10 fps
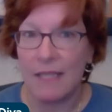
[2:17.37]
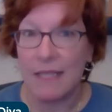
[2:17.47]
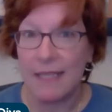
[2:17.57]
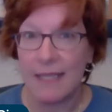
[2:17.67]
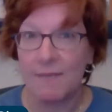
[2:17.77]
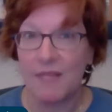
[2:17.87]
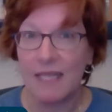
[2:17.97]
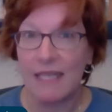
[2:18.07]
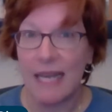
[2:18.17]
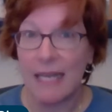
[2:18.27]
It's
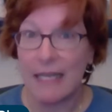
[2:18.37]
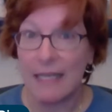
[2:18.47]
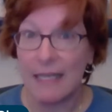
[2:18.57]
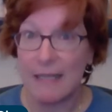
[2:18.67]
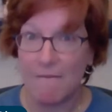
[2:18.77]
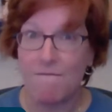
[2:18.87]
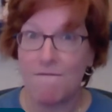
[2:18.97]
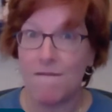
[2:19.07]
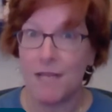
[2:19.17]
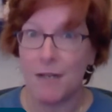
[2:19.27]
something that is
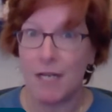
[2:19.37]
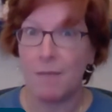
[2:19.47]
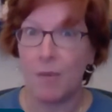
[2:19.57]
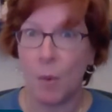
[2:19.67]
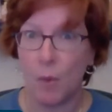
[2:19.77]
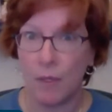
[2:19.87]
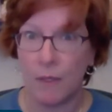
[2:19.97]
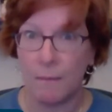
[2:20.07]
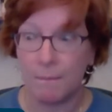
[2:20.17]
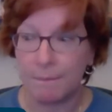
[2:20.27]
very important.